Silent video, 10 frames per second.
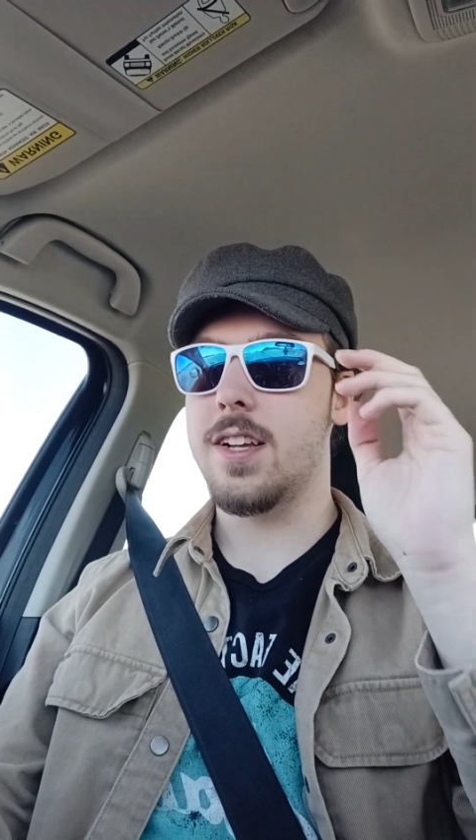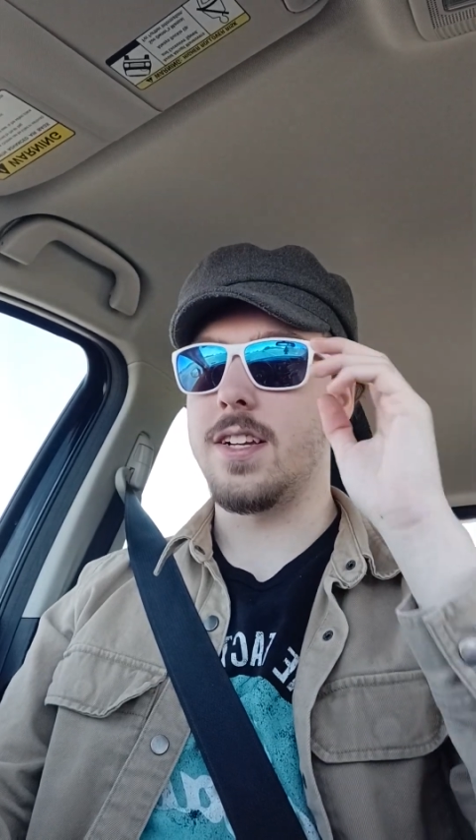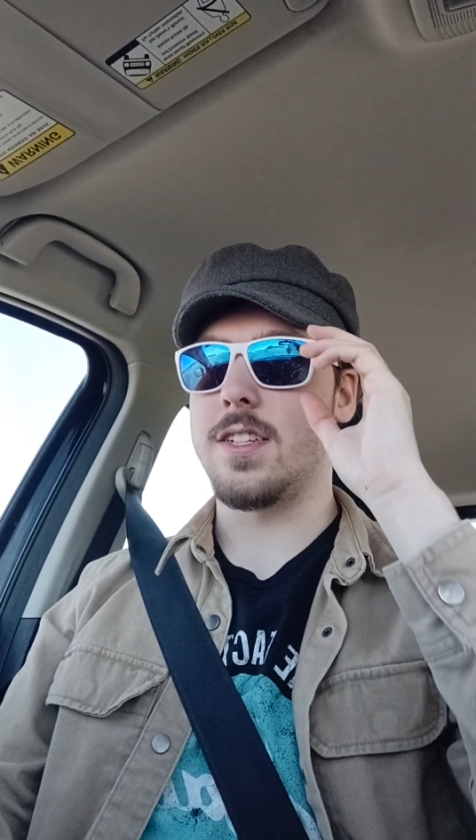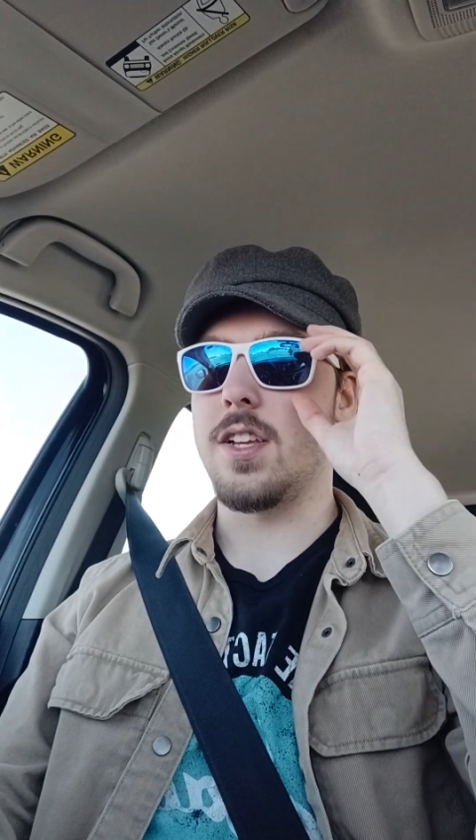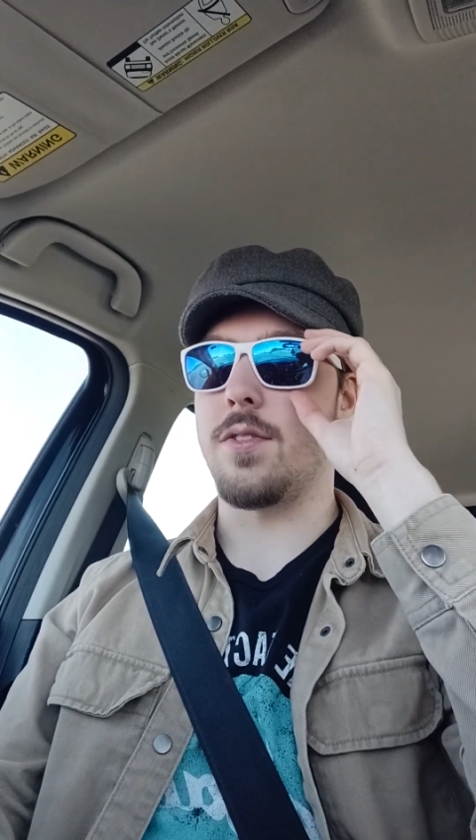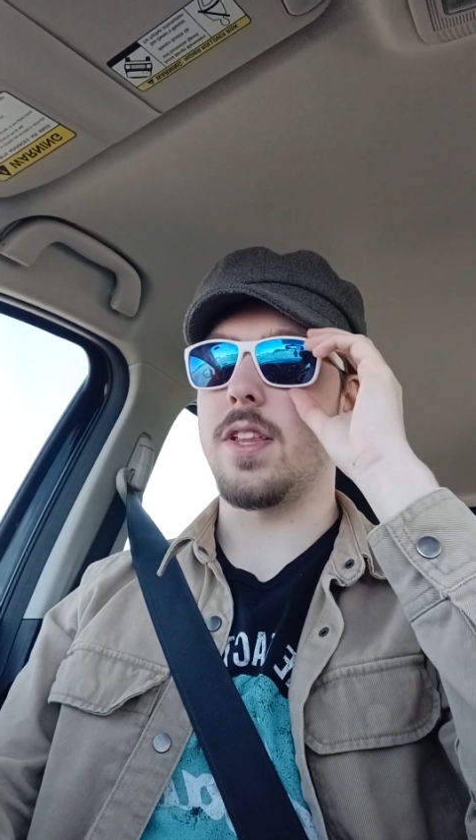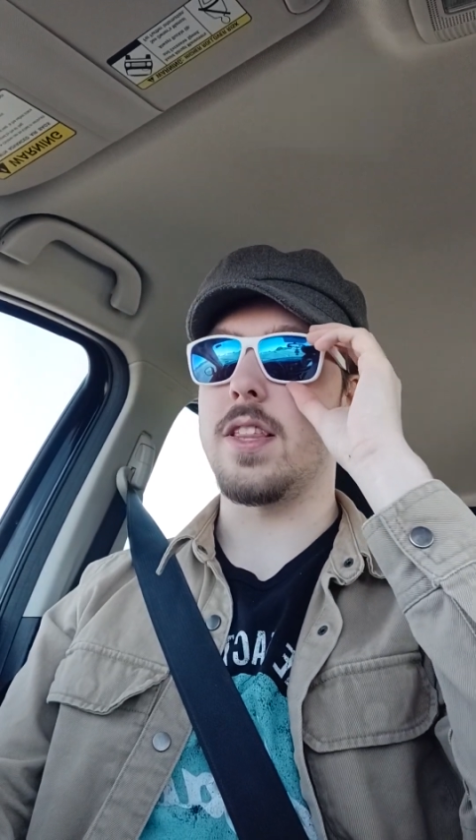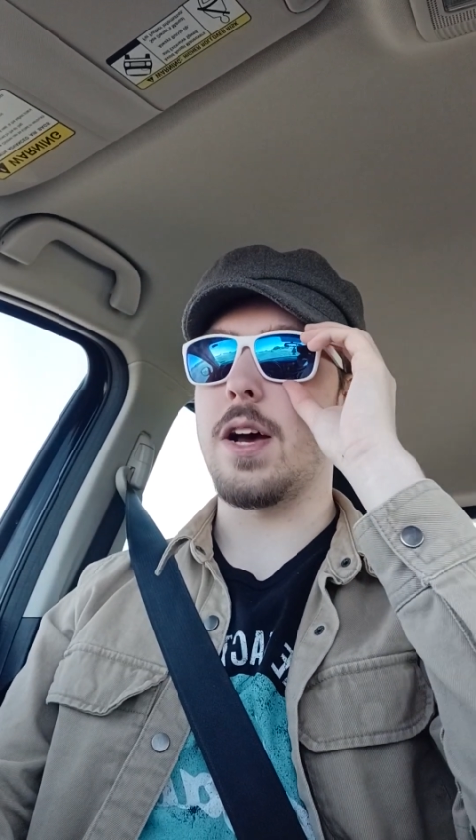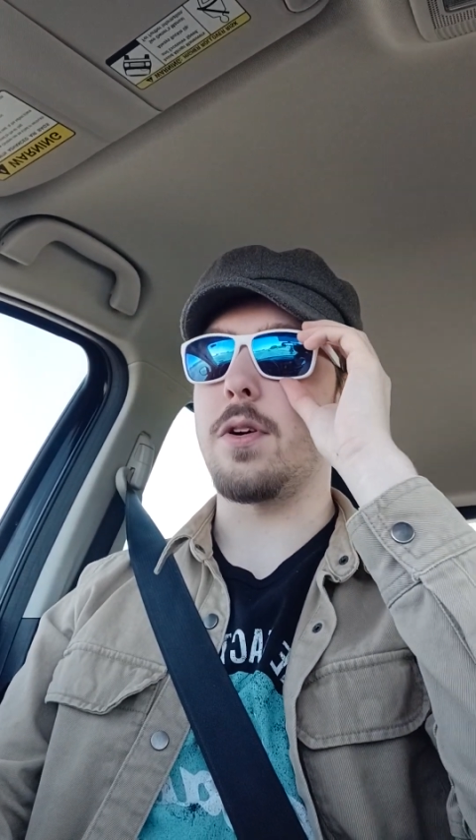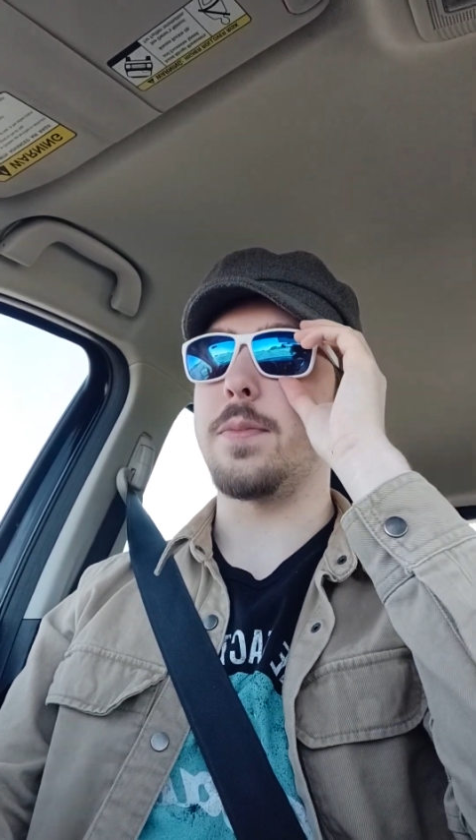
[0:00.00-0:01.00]
because, then
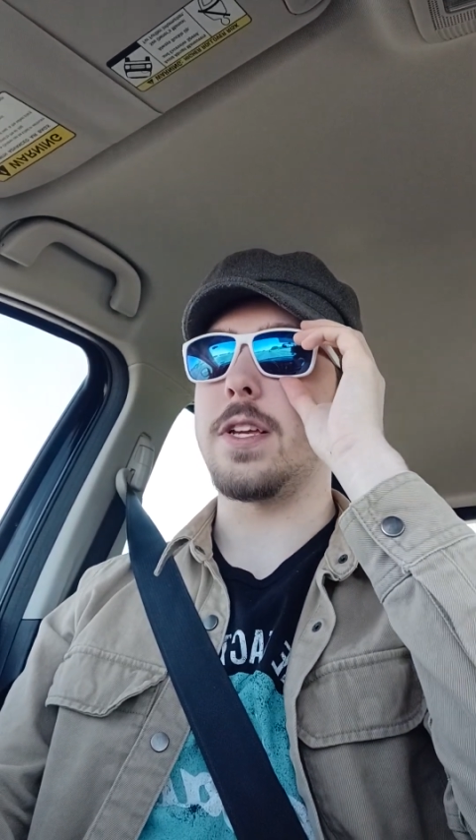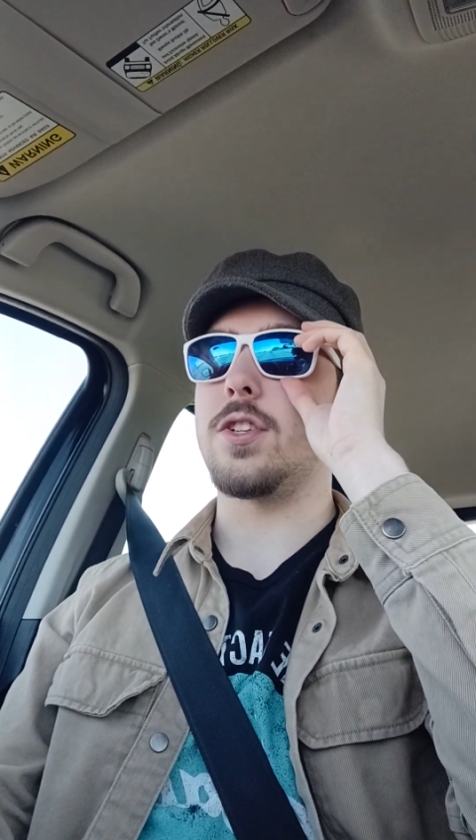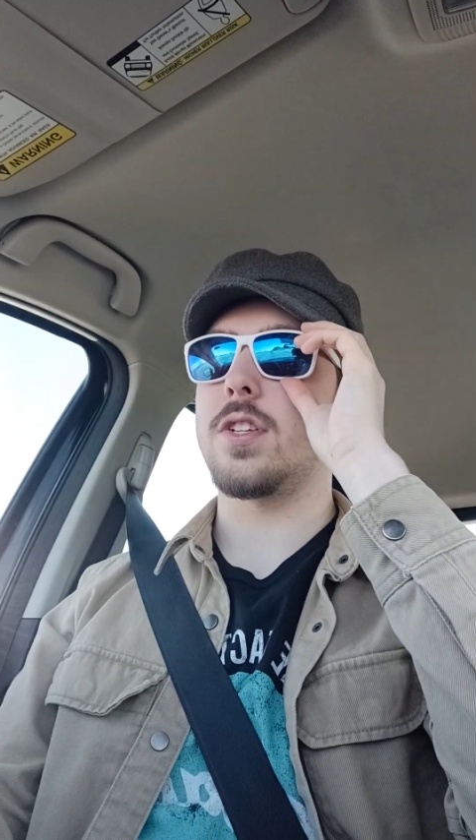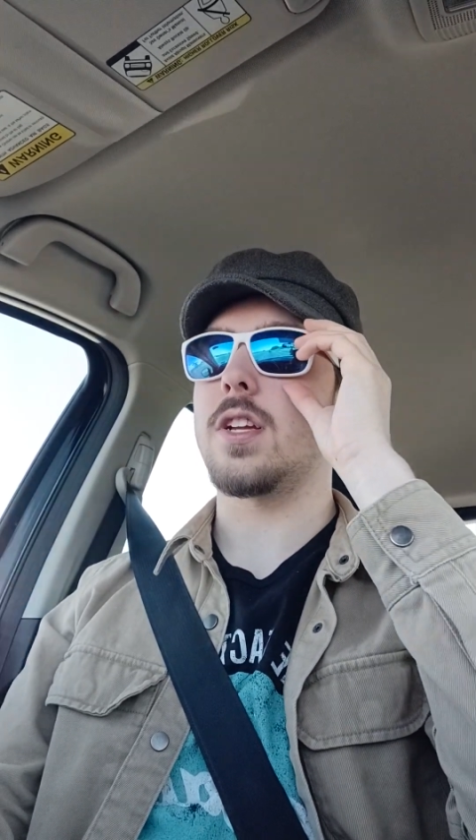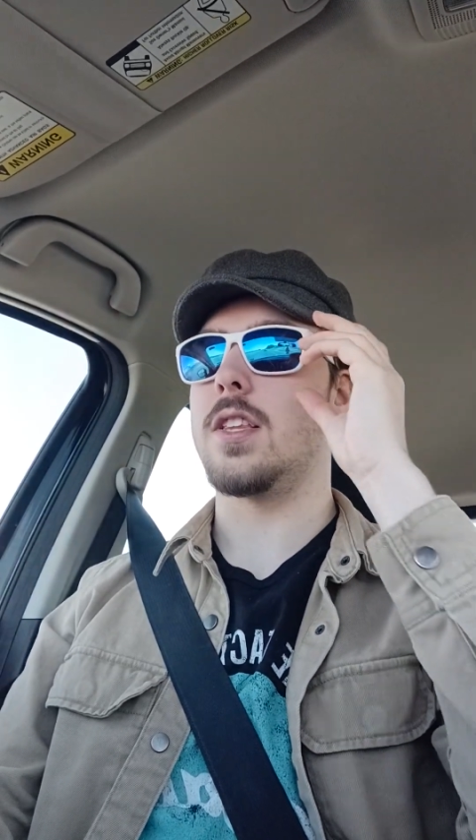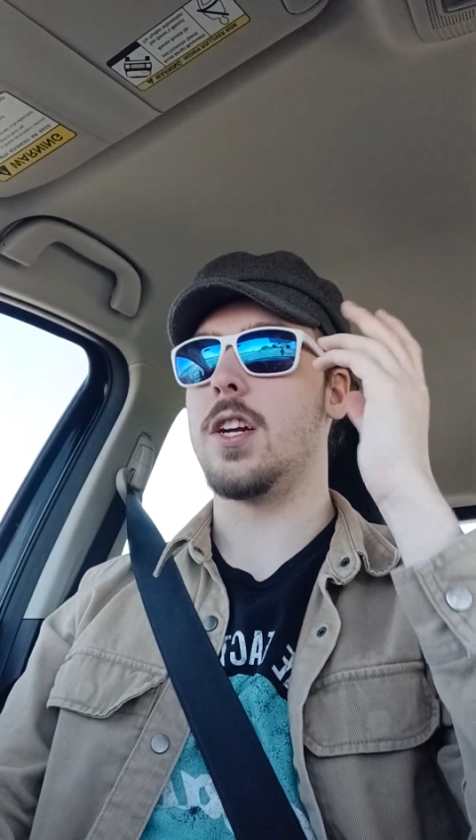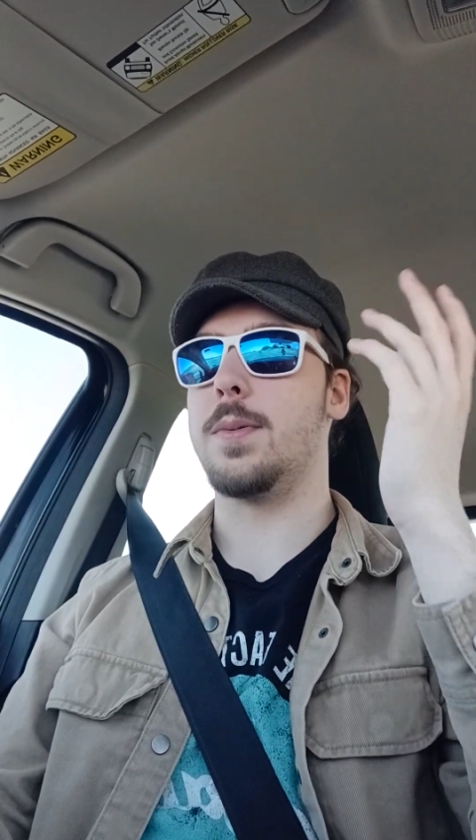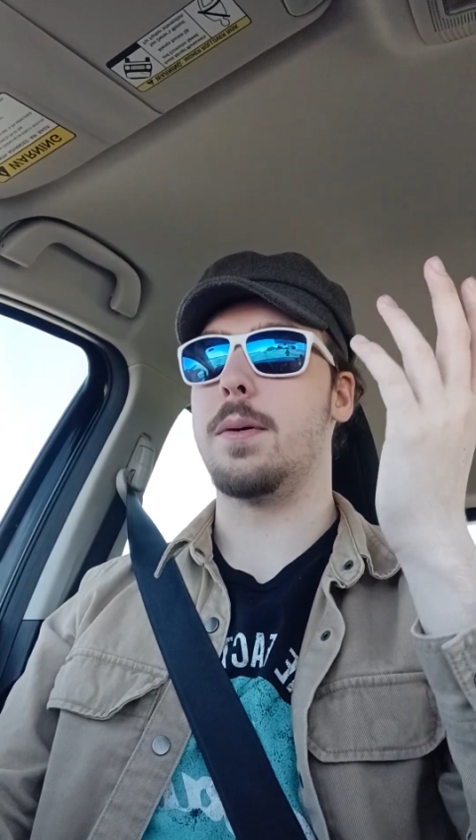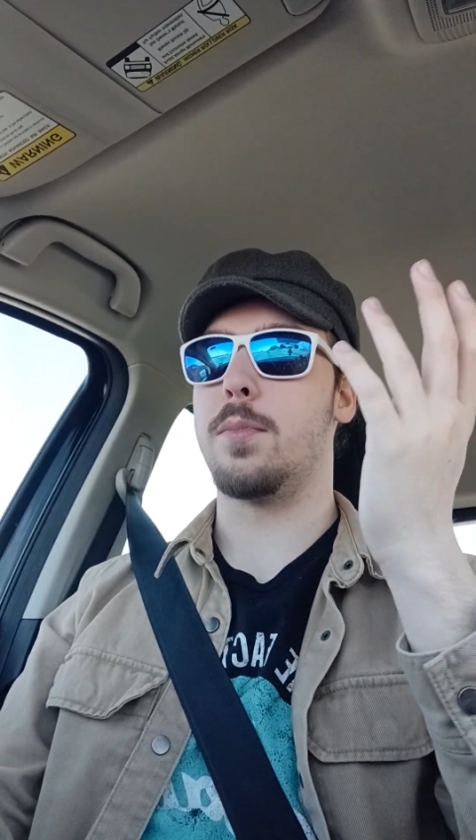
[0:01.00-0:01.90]
that would be just a little bit